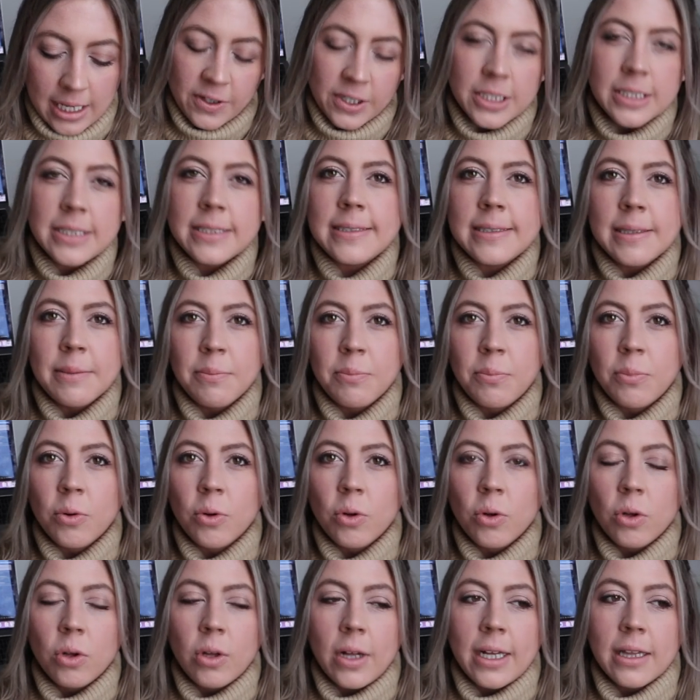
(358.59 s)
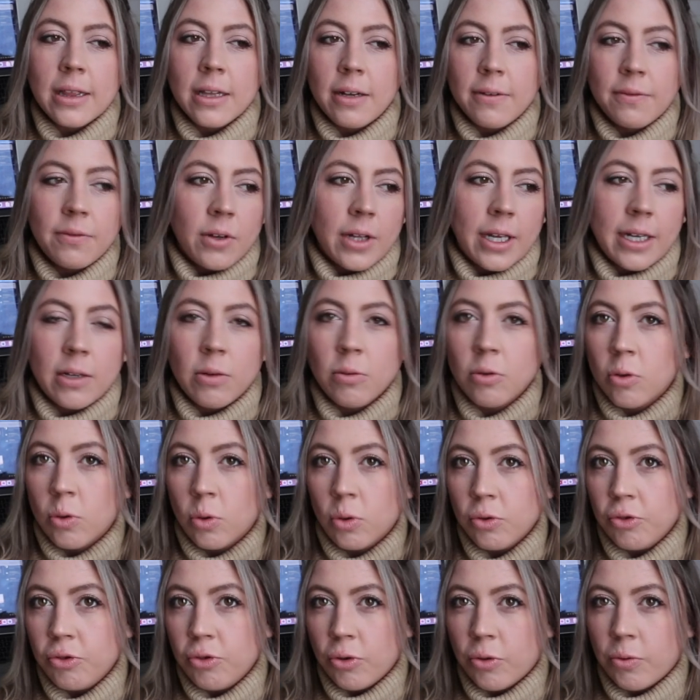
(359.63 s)
Very simple. I love like
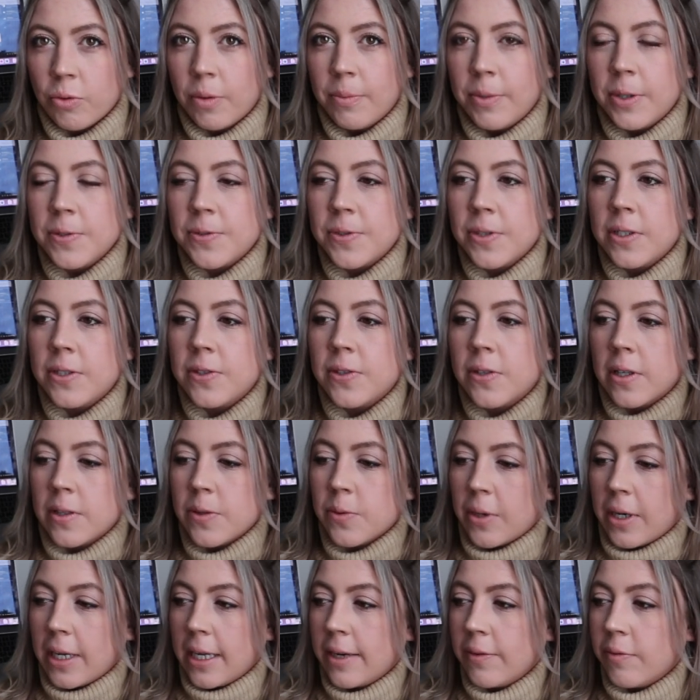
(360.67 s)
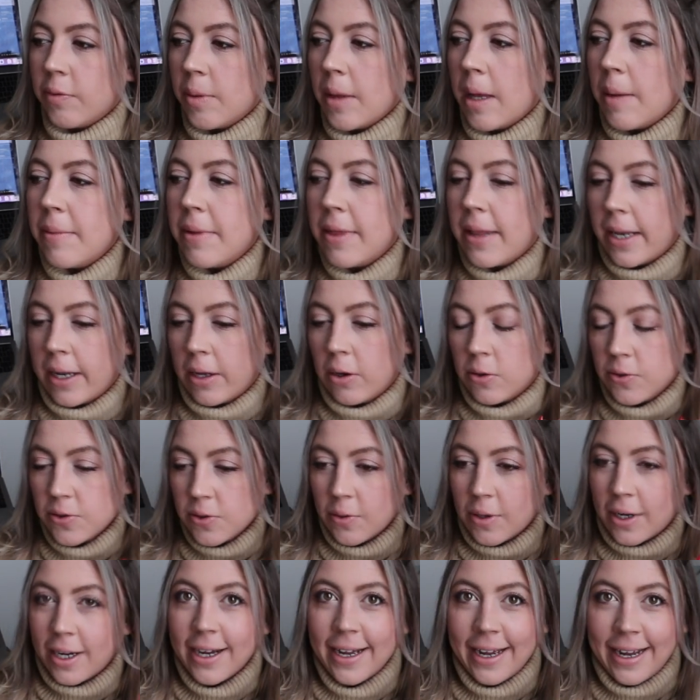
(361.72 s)
gold jewelry mostly, so that's what I get from them. And then I also got a